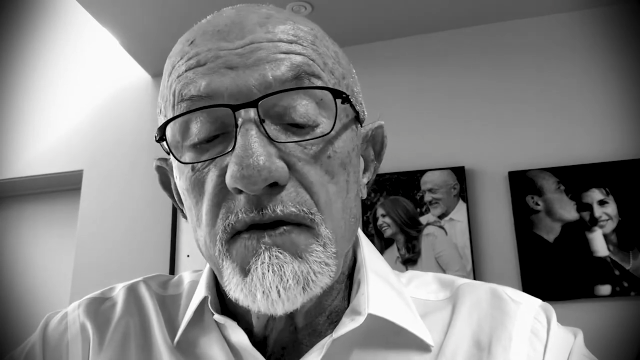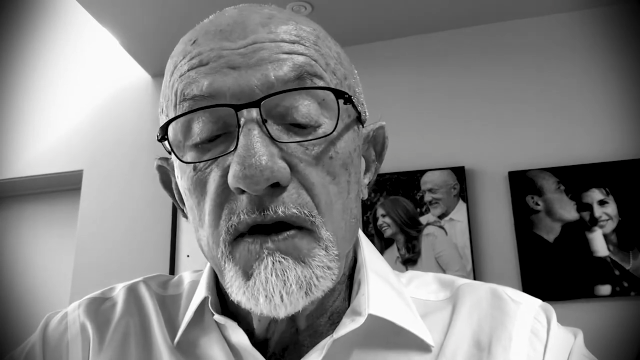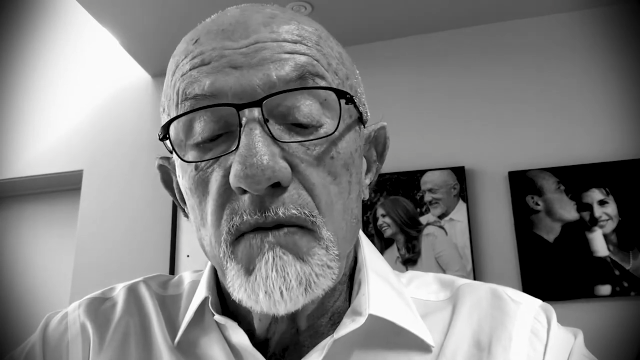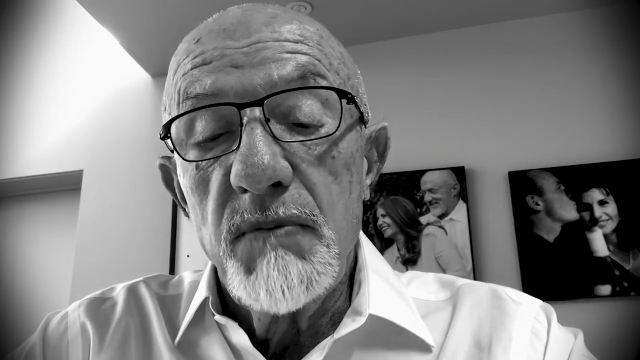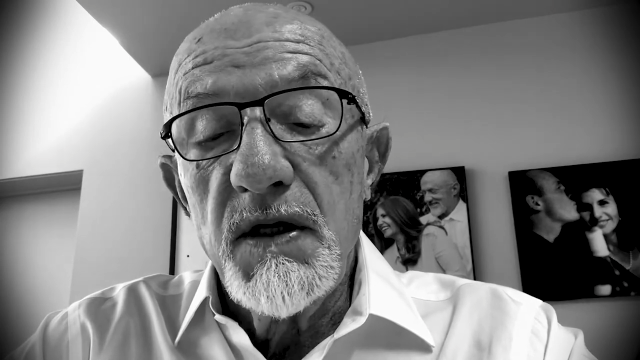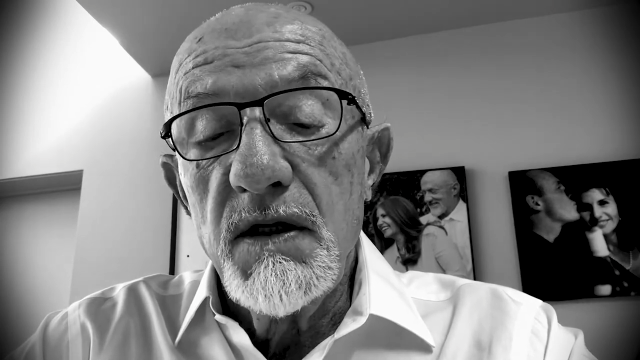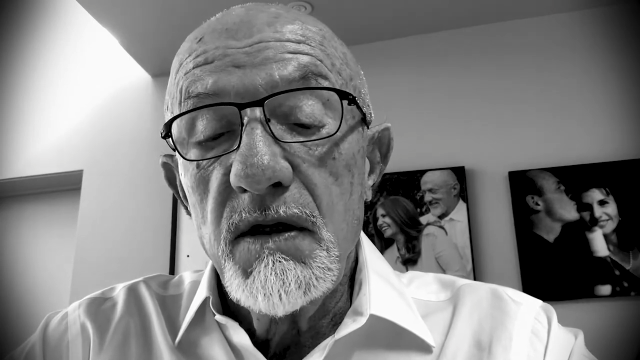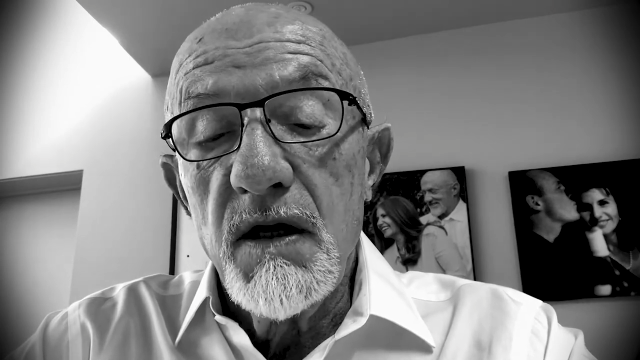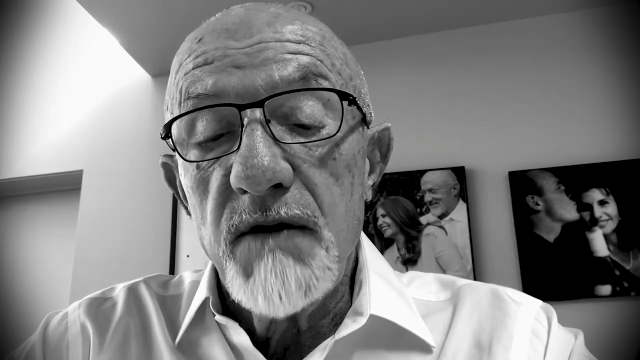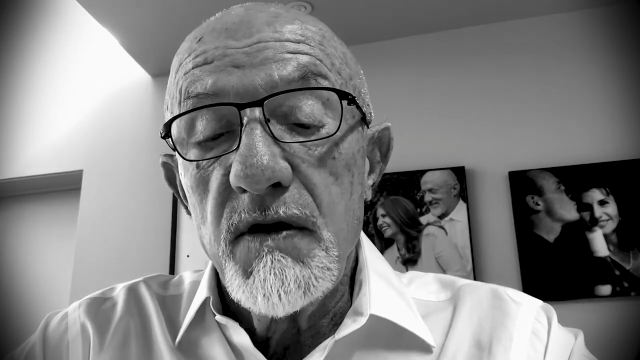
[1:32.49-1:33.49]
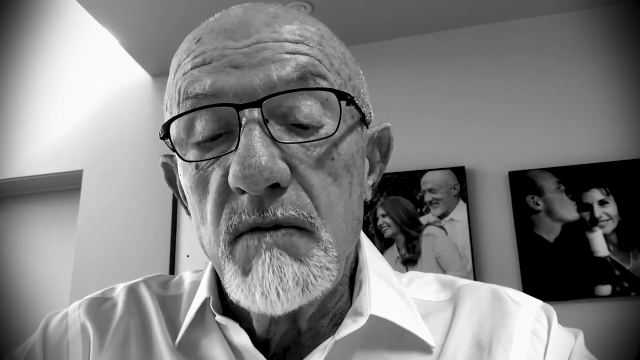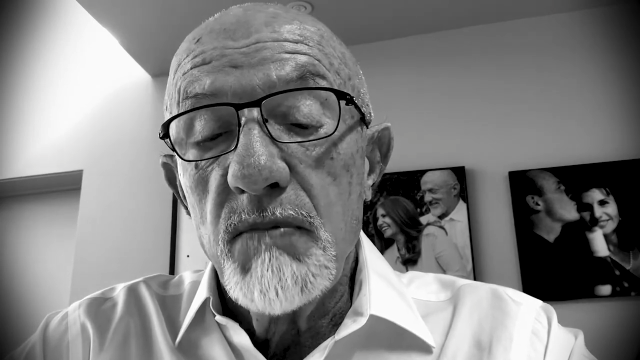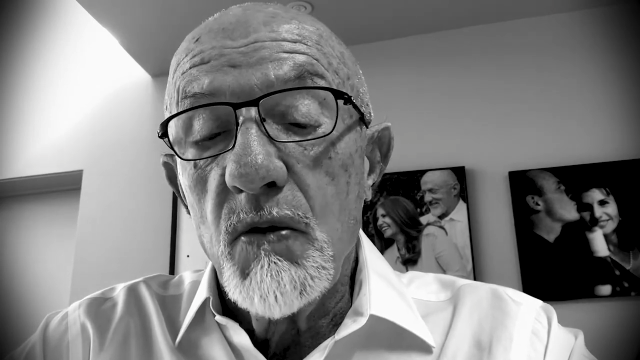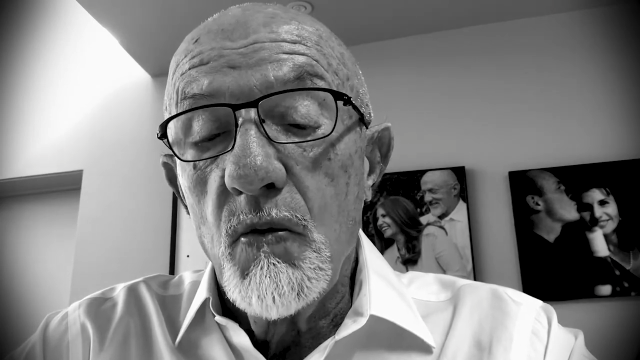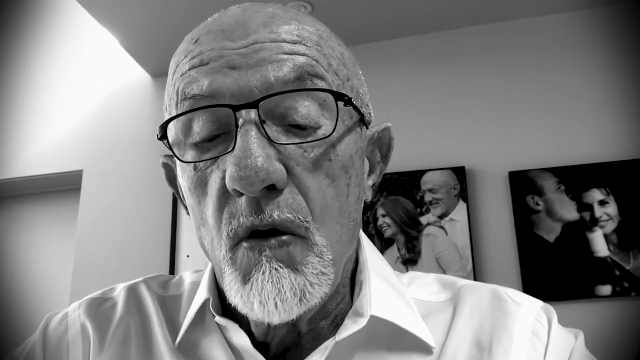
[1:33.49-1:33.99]
there being nothing
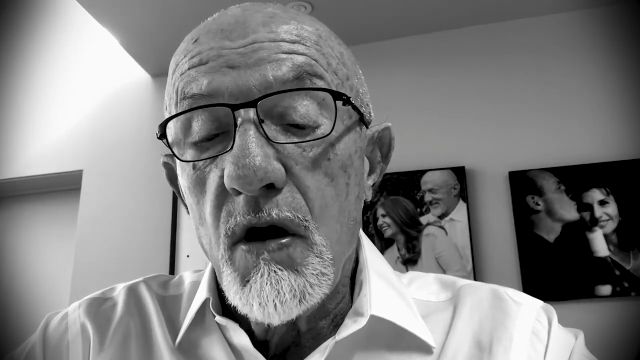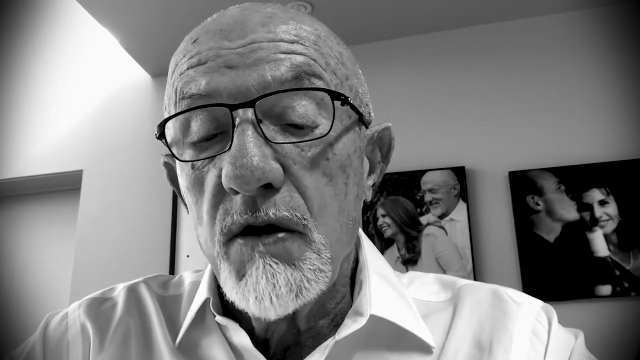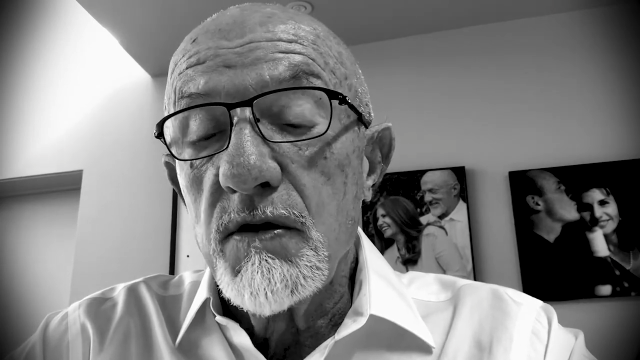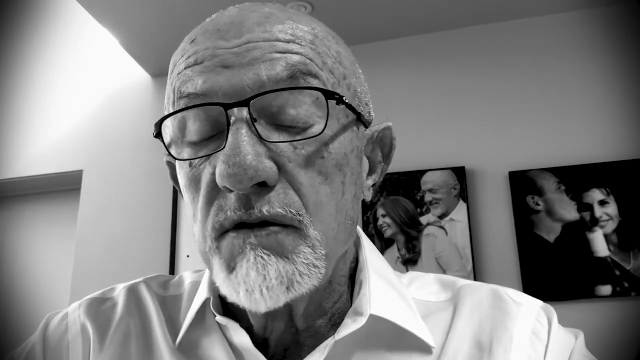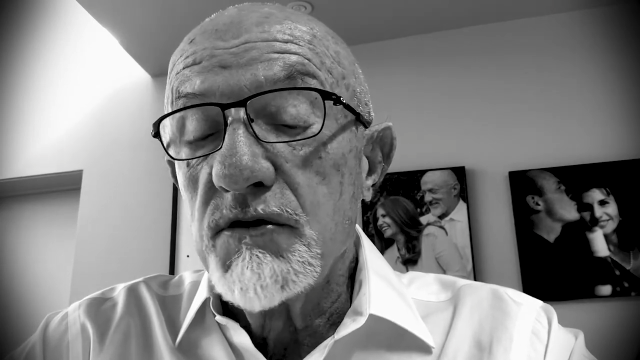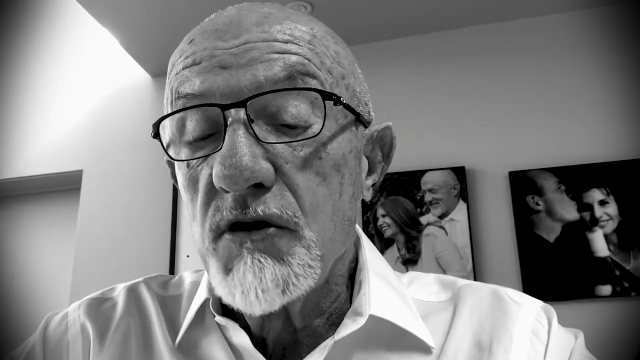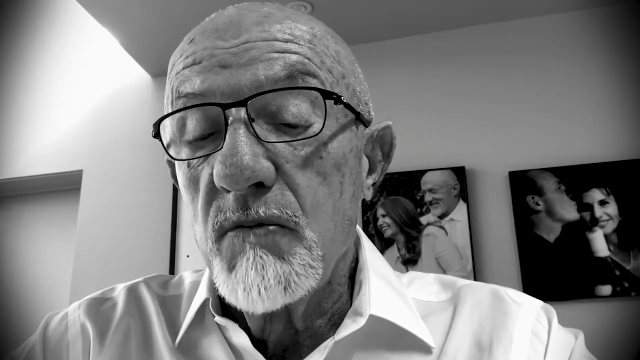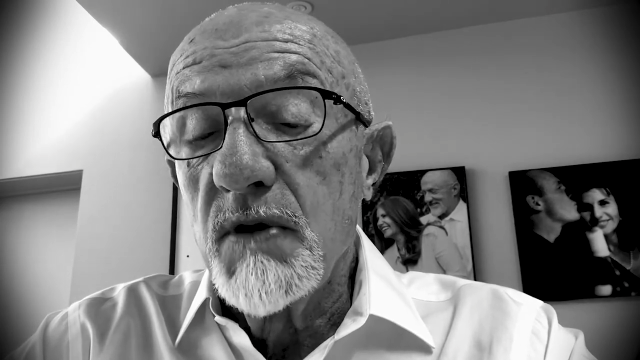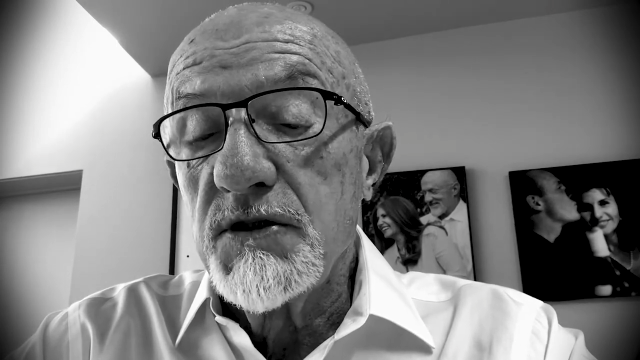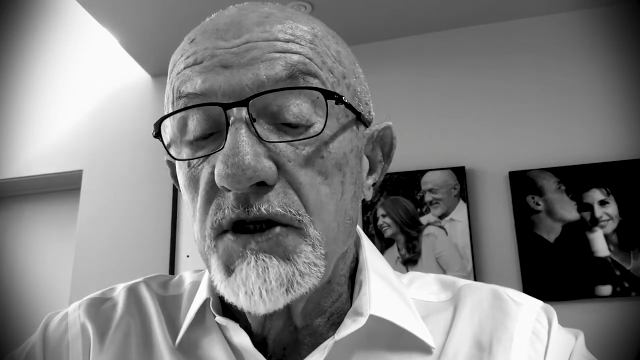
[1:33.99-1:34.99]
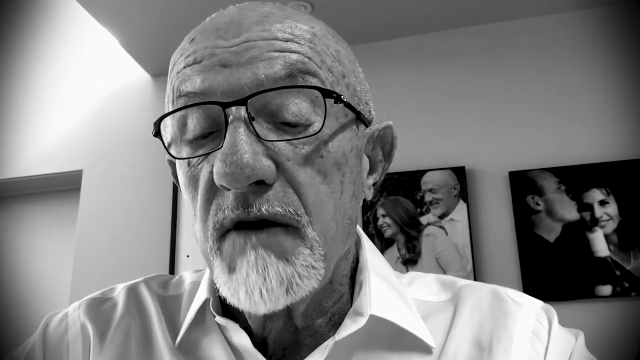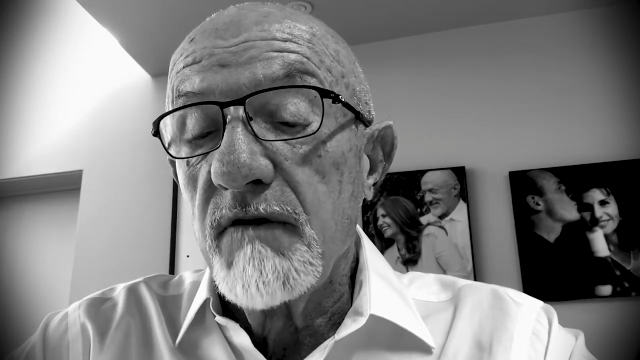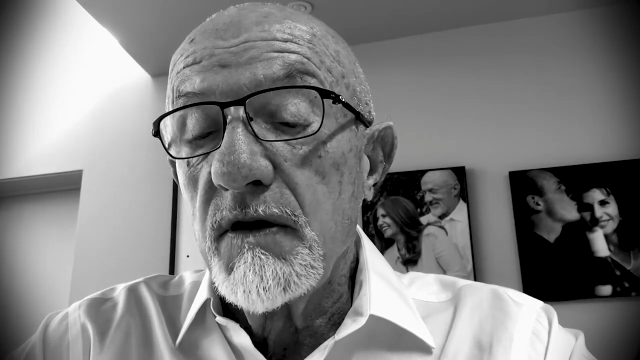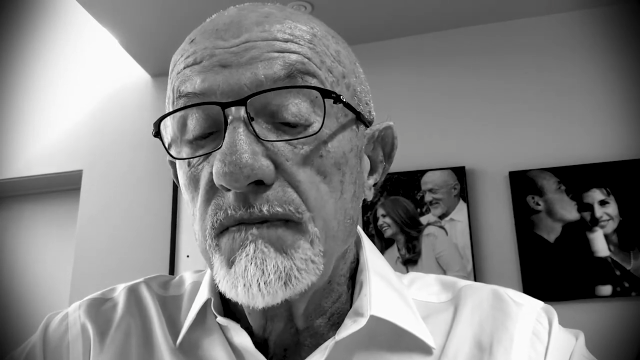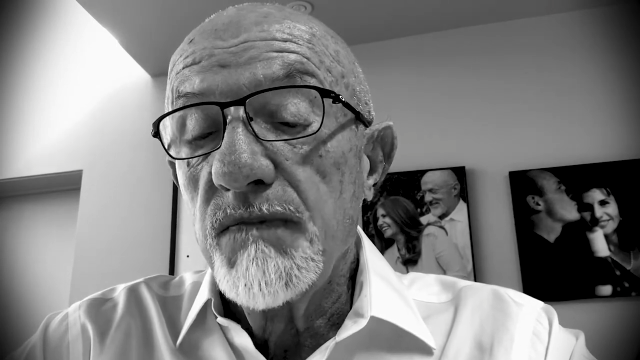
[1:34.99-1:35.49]
but water and so much of it